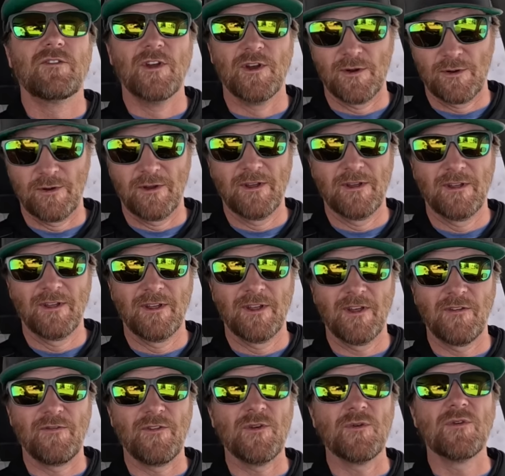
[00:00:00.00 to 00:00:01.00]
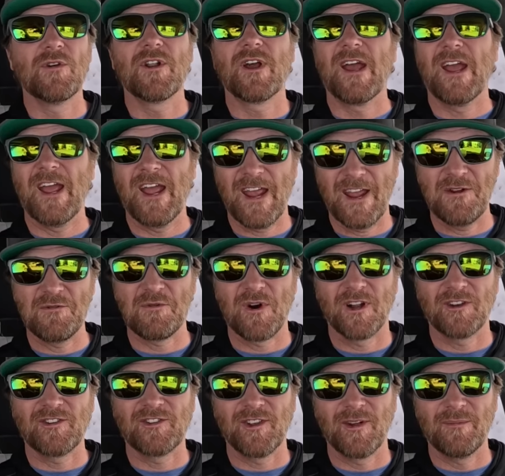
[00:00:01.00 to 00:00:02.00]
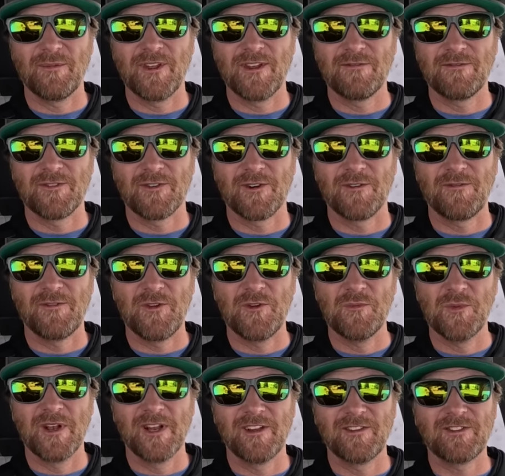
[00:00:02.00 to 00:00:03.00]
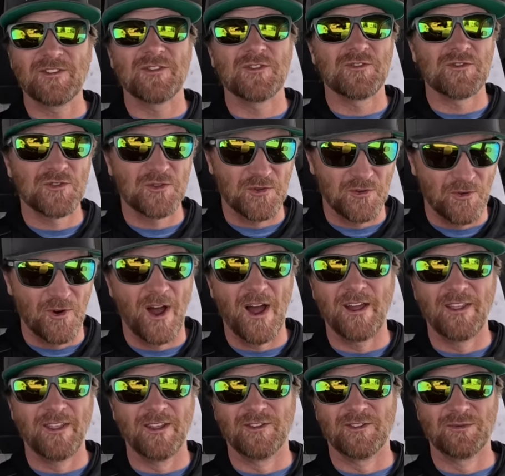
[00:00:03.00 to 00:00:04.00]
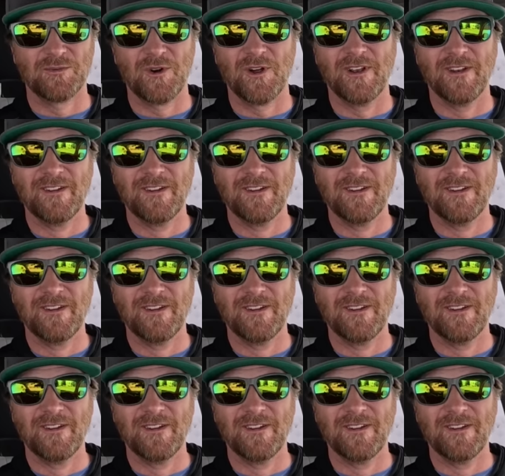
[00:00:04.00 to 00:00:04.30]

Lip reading: Dude, if you want to hate watch something for a few minutes, try this one.